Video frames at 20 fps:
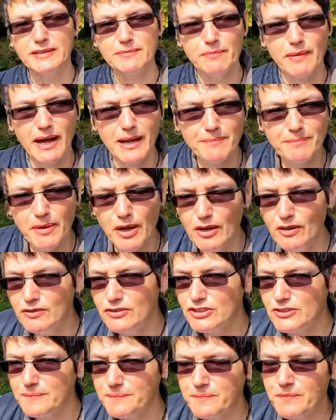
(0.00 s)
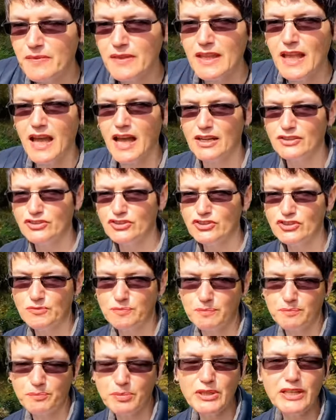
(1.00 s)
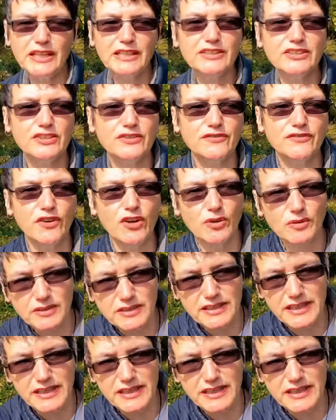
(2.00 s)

in my boat, I just put it into forwards